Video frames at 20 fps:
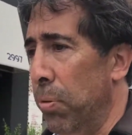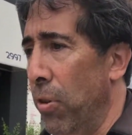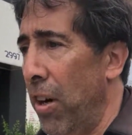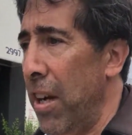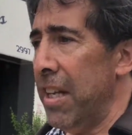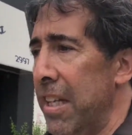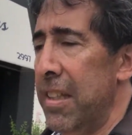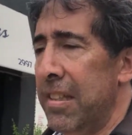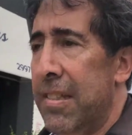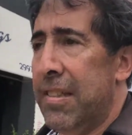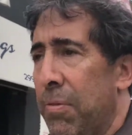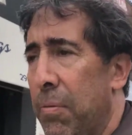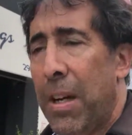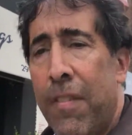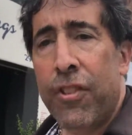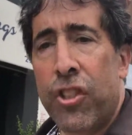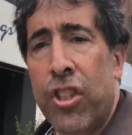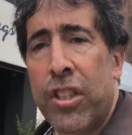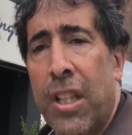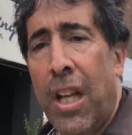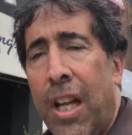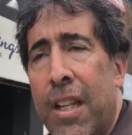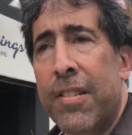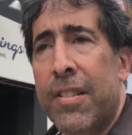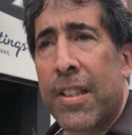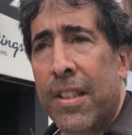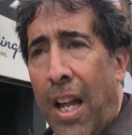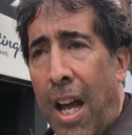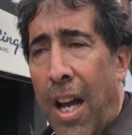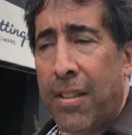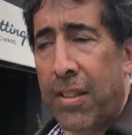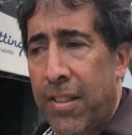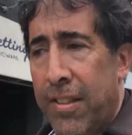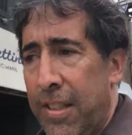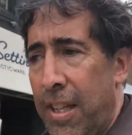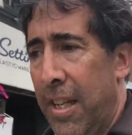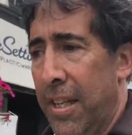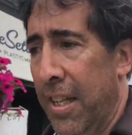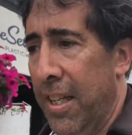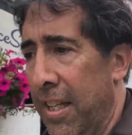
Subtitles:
prays, whatever she does, the doctors say.